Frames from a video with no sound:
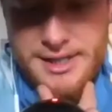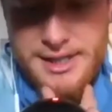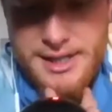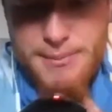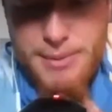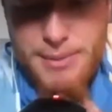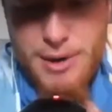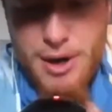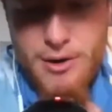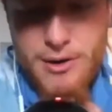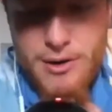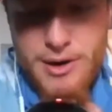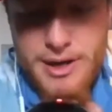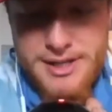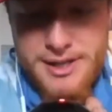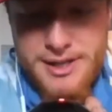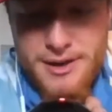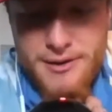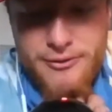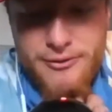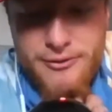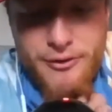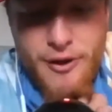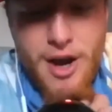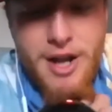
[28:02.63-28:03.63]
bro, it's a
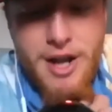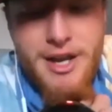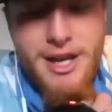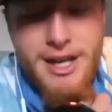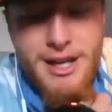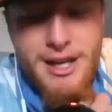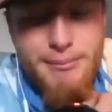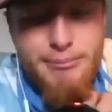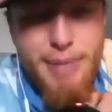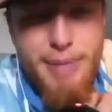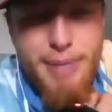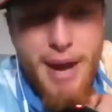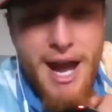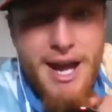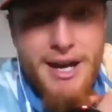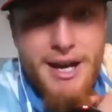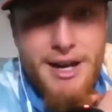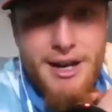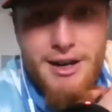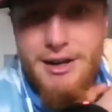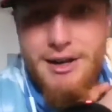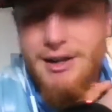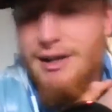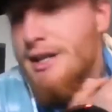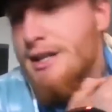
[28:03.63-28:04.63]
fucking
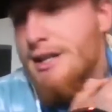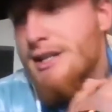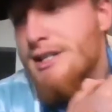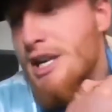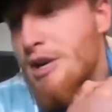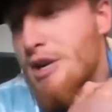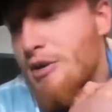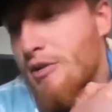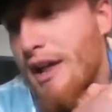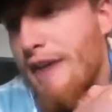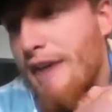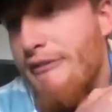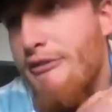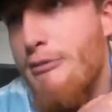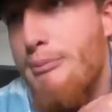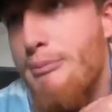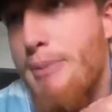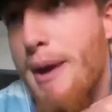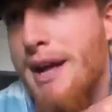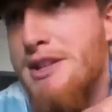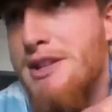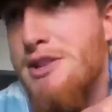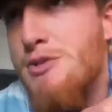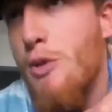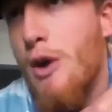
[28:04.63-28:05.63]
banger. Secret Life of
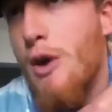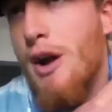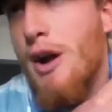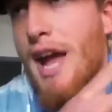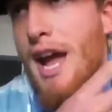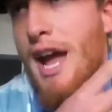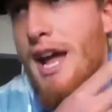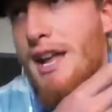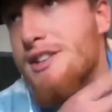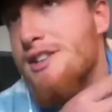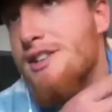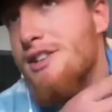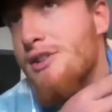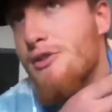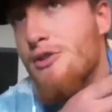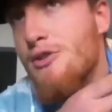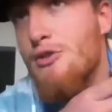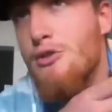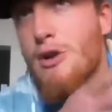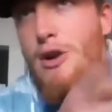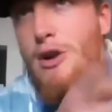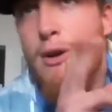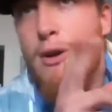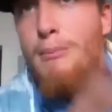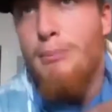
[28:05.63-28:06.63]
Pets 1 and
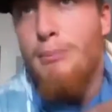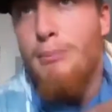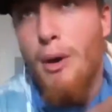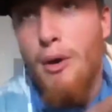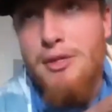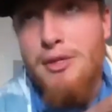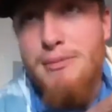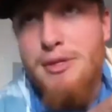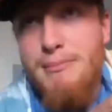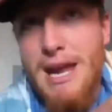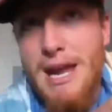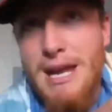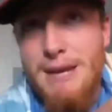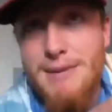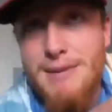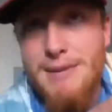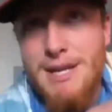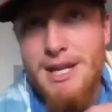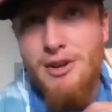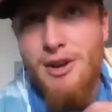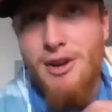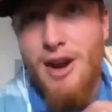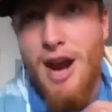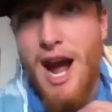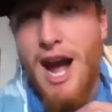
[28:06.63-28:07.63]
2 both made
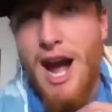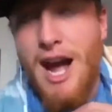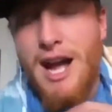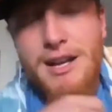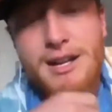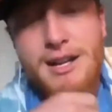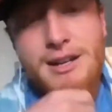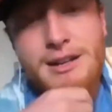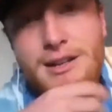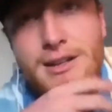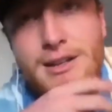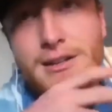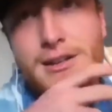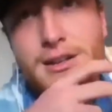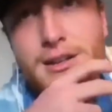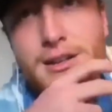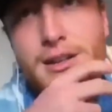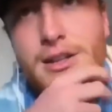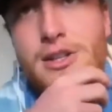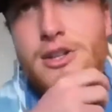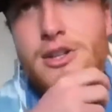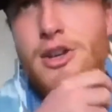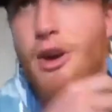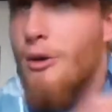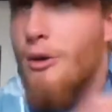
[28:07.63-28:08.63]
me cry.
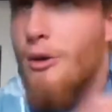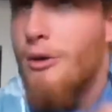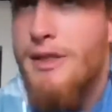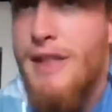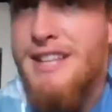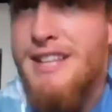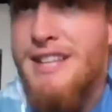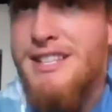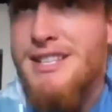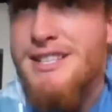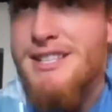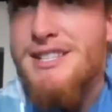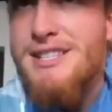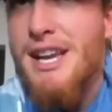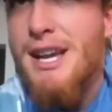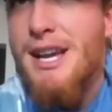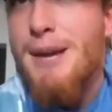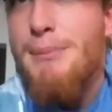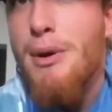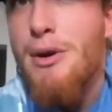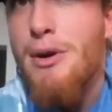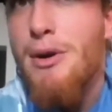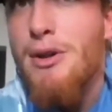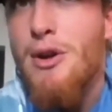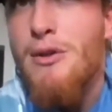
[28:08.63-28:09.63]
Yo, that's a
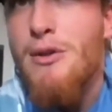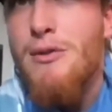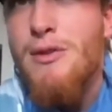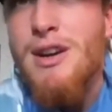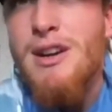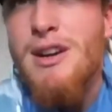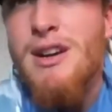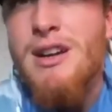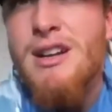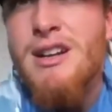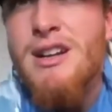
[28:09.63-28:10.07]
sick pullover.